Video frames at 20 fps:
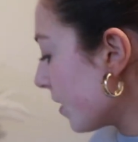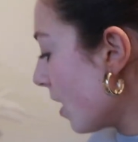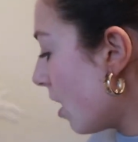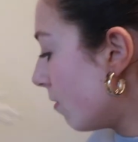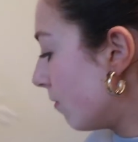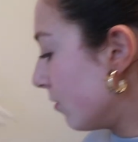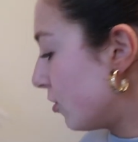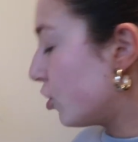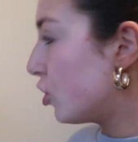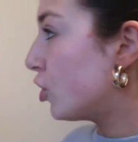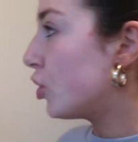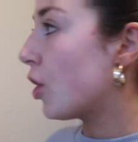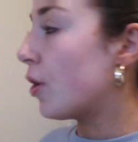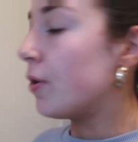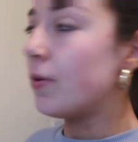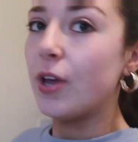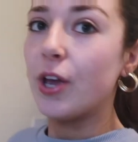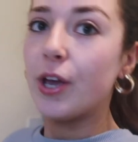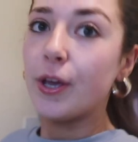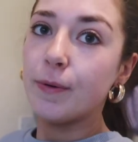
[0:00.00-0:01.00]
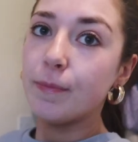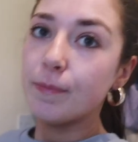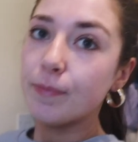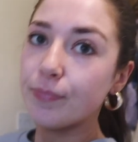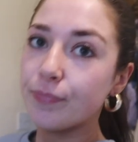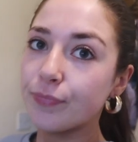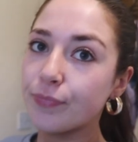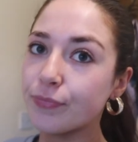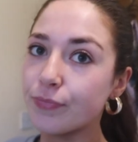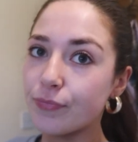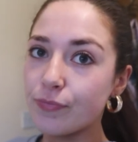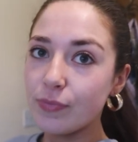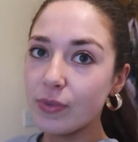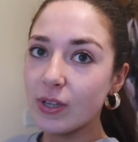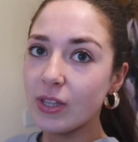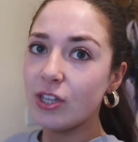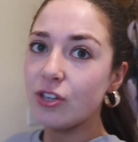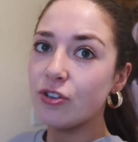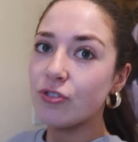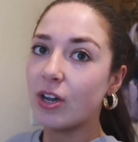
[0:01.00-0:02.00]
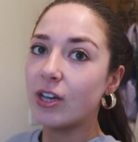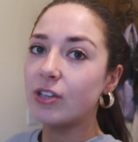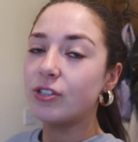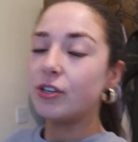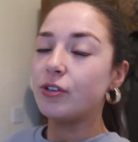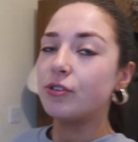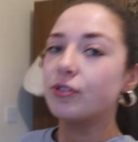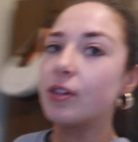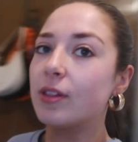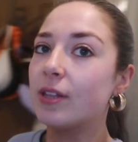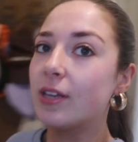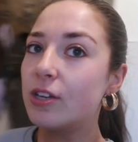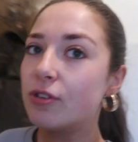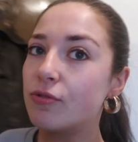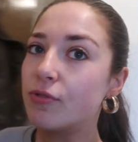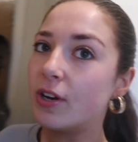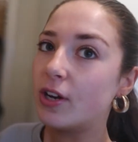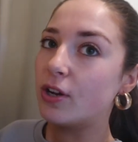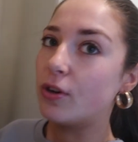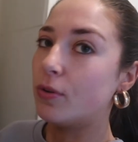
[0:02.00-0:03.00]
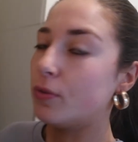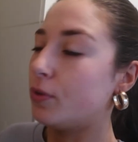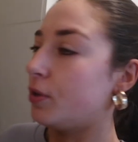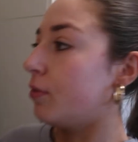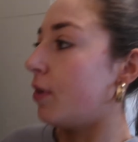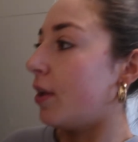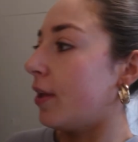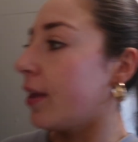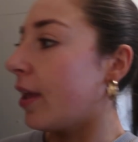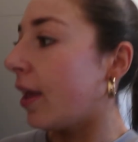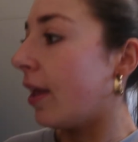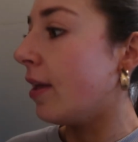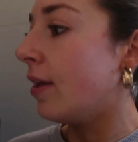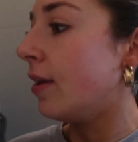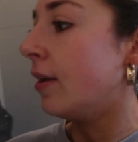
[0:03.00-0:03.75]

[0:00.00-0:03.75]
I will just show you this tracksuit because I think it's really cool. You'll like it.